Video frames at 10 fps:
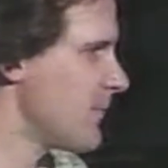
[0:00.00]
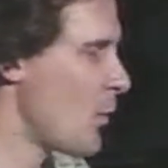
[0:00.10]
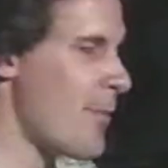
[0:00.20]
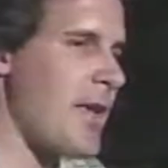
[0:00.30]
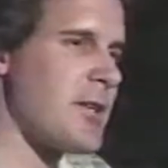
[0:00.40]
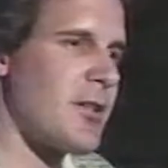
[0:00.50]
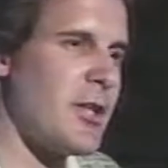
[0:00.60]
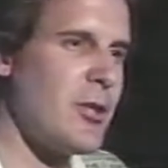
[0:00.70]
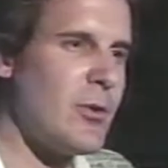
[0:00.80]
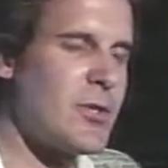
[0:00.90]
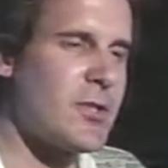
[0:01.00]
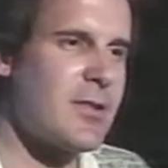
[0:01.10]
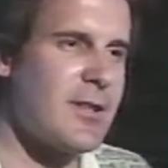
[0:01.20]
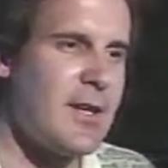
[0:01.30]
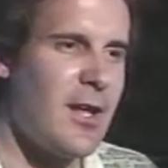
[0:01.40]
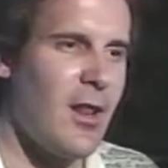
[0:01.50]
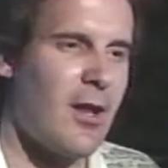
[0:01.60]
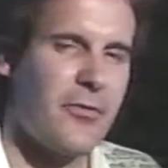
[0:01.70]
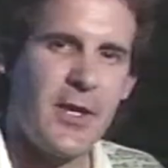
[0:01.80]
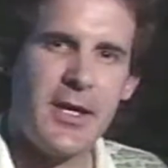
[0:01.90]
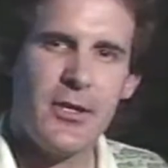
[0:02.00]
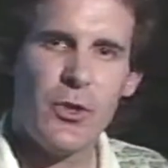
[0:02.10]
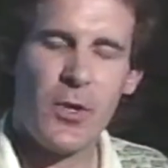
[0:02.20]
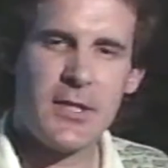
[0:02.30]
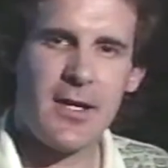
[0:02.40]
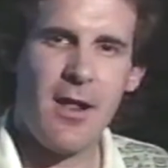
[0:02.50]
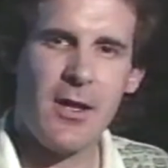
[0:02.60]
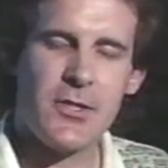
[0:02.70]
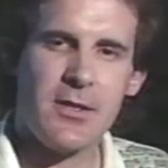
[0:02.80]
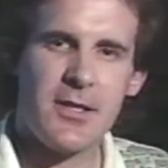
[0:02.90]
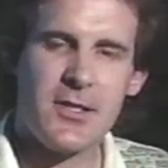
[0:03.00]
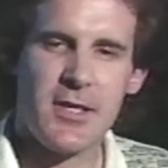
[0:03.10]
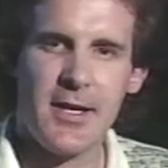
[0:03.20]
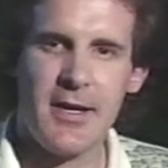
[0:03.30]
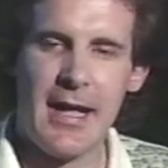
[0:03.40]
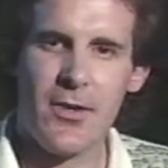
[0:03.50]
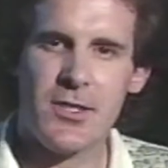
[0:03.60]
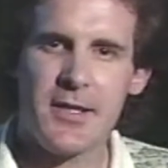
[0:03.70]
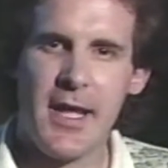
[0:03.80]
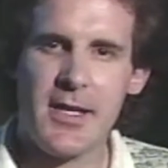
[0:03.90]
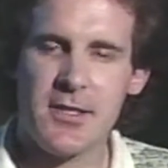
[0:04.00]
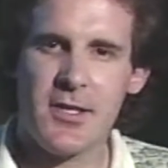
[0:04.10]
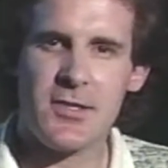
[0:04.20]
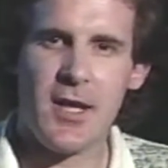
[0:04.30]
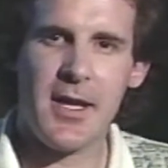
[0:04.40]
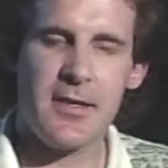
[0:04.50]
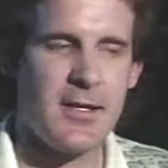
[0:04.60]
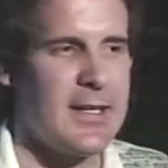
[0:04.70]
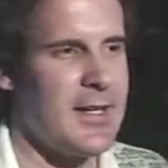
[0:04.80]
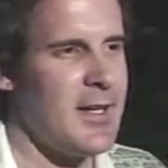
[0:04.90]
We basically use a lot of the newer technology that's out today to design